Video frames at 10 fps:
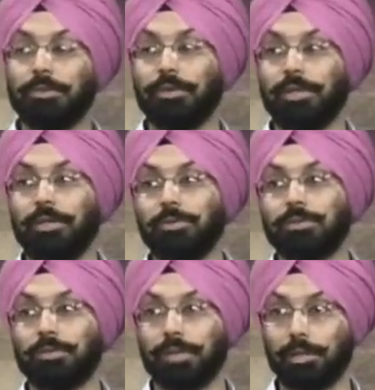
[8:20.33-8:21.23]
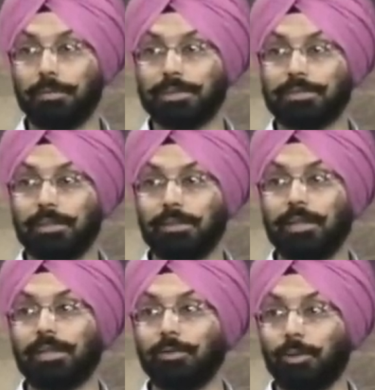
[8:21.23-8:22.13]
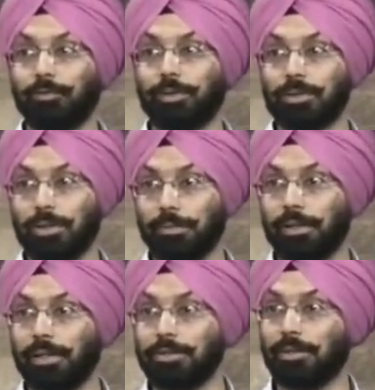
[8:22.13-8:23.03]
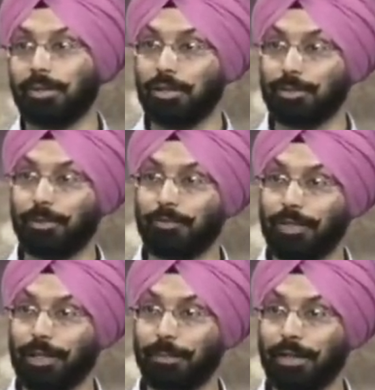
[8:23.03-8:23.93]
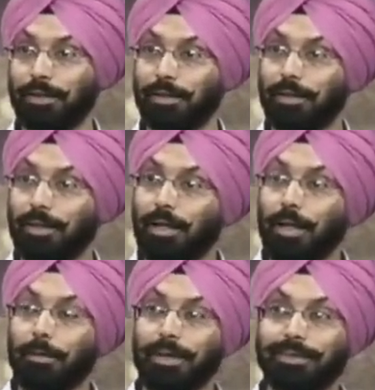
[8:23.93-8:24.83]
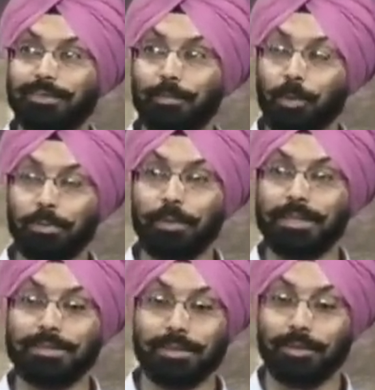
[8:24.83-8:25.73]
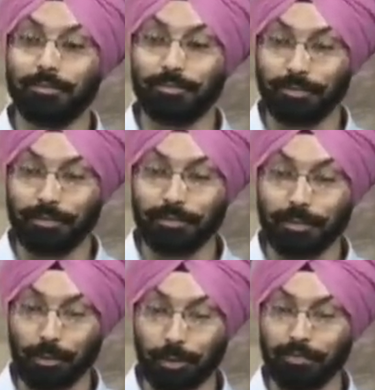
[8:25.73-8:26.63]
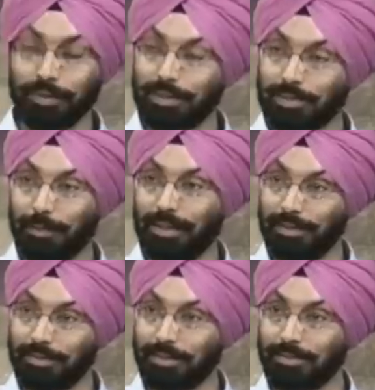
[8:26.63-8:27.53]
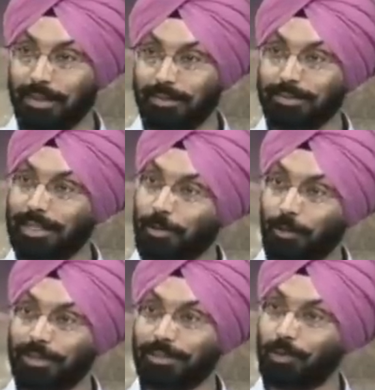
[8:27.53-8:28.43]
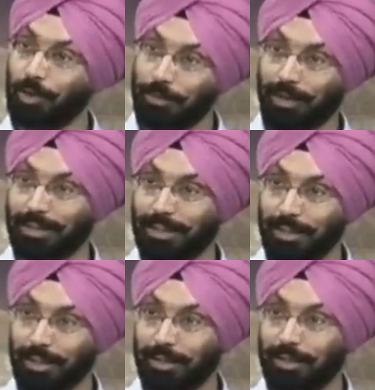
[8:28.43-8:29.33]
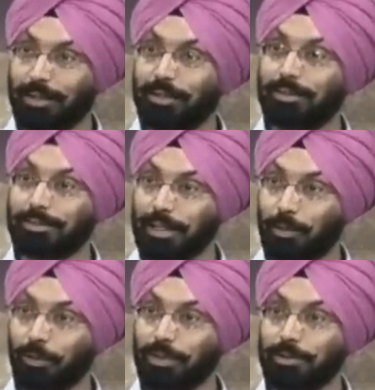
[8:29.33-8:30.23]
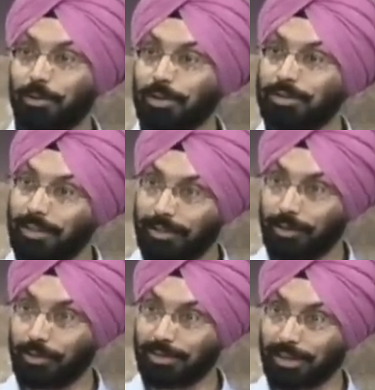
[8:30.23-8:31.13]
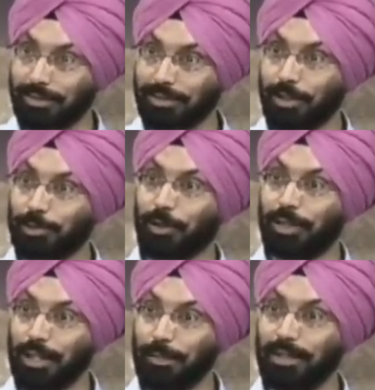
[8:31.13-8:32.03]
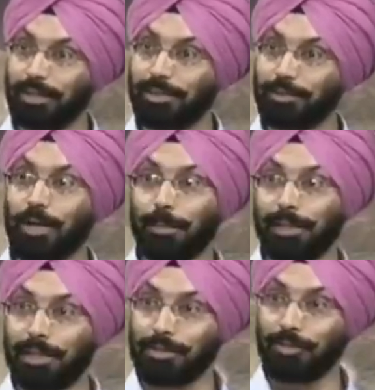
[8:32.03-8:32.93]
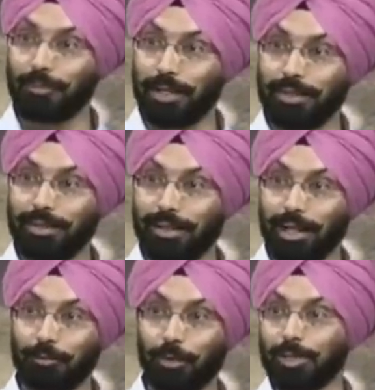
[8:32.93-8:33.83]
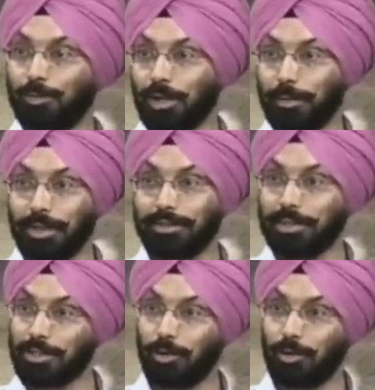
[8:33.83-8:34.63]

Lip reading: related to serving personnel, like non-functional upgradation, enhancement of grade pay. But the problem with these committees is that the stakeholders are not a party. The stakeholders do not sit there to discuss. So ultimately there is no application of mind, and what is put up by a section